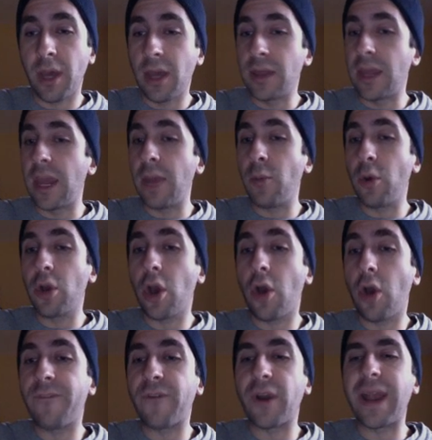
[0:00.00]
They will
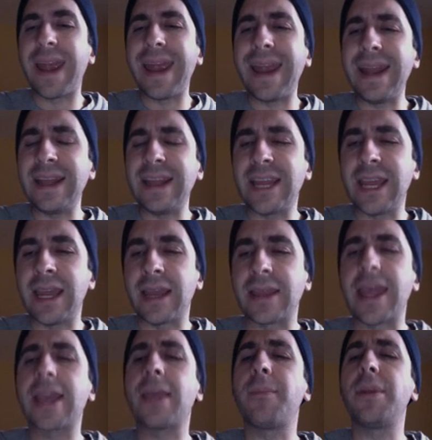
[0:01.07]
go for anything.
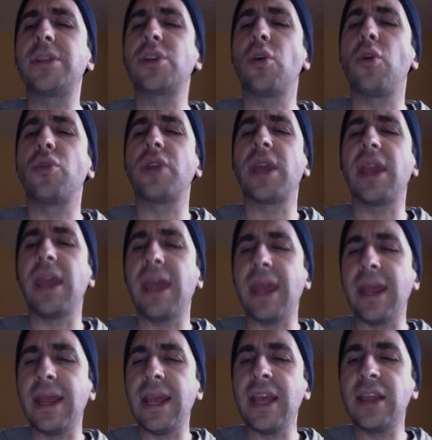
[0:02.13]
They can be told
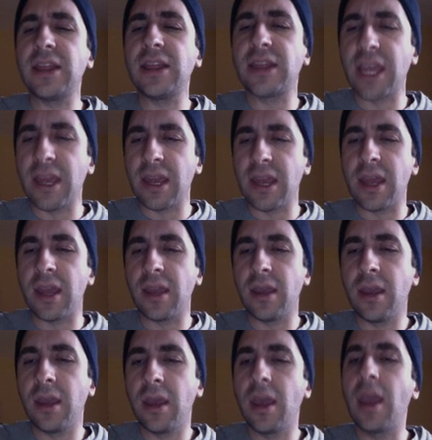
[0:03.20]

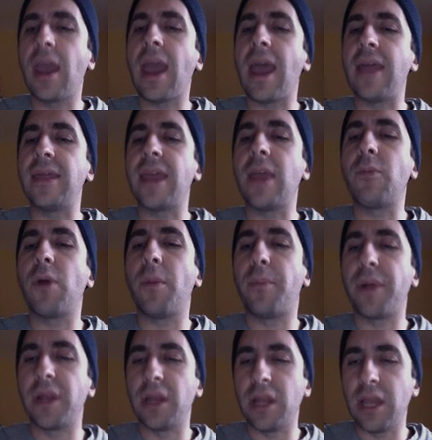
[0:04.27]
anything, and they will
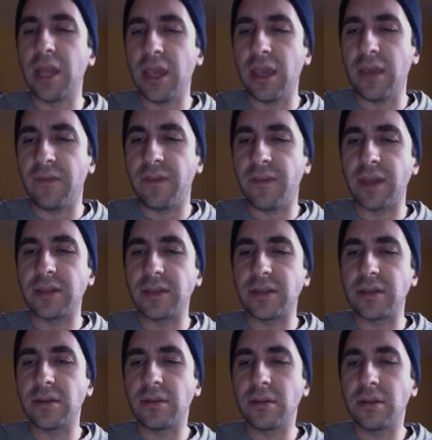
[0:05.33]
believe it.